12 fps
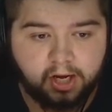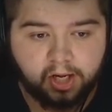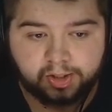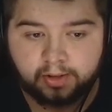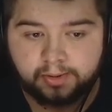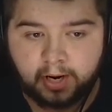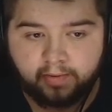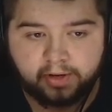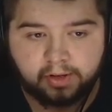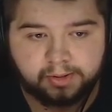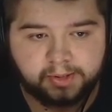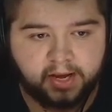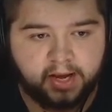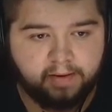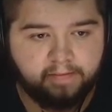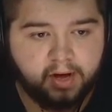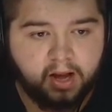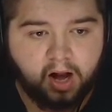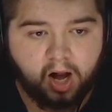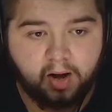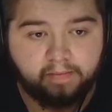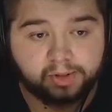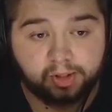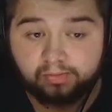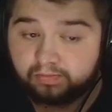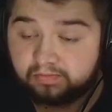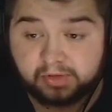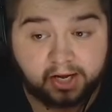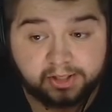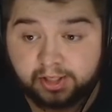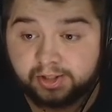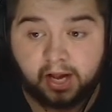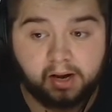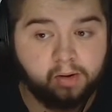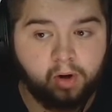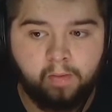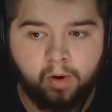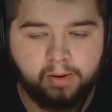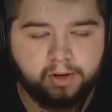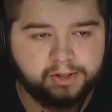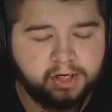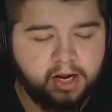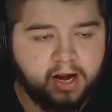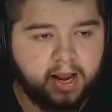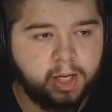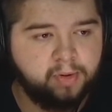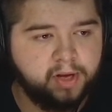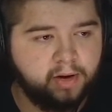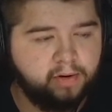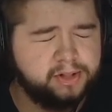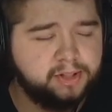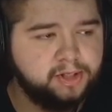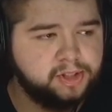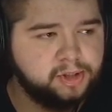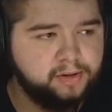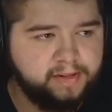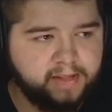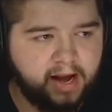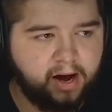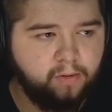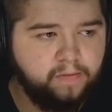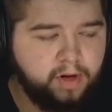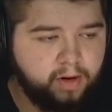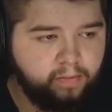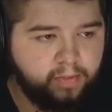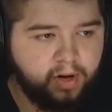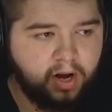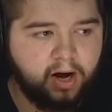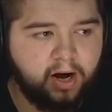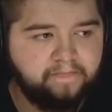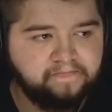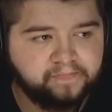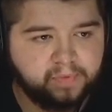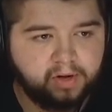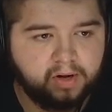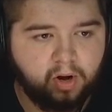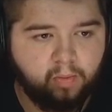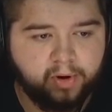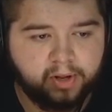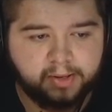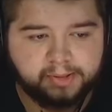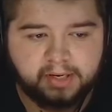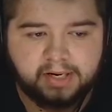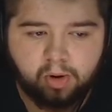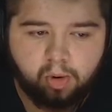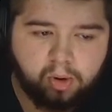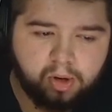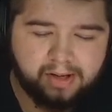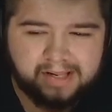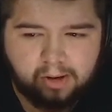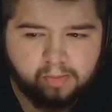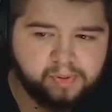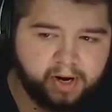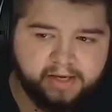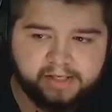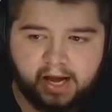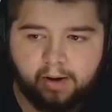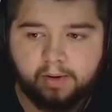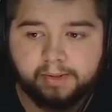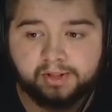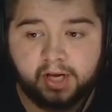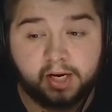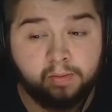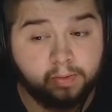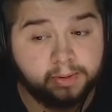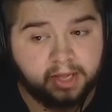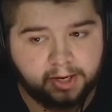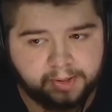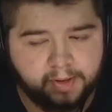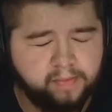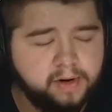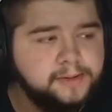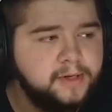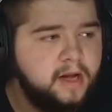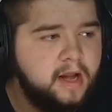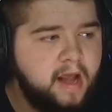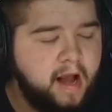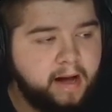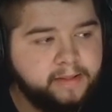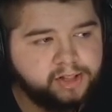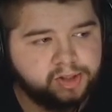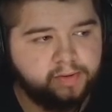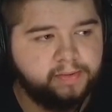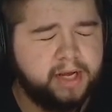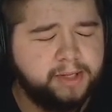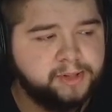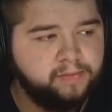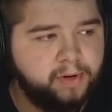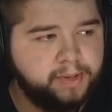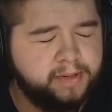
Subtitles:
So, very good for him. So that's exactly what I wanted. And if we go onto this screen now, we're going to have a little breakdown of exactly what we've left them with. And this is what we've left them with.